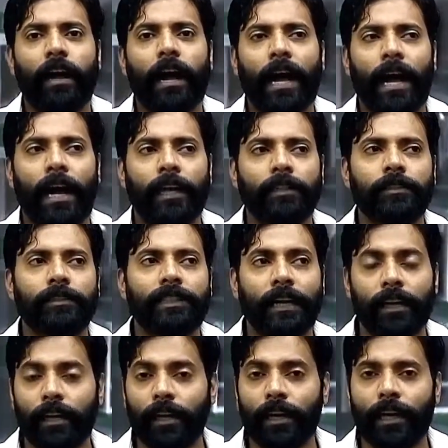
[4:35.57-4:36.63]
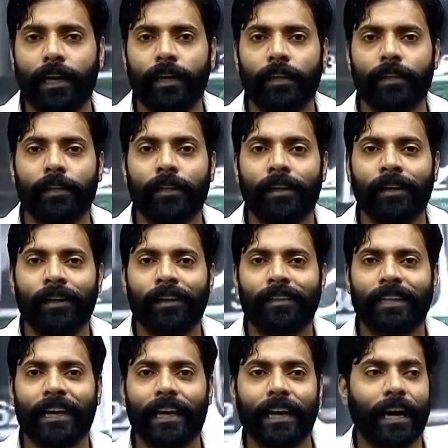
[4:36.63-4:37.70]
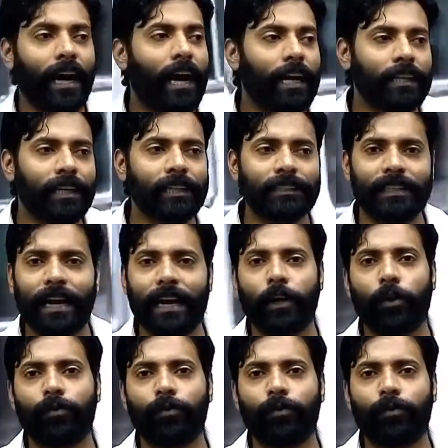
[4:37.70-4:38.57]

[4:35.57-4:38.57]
and suddenly the other side of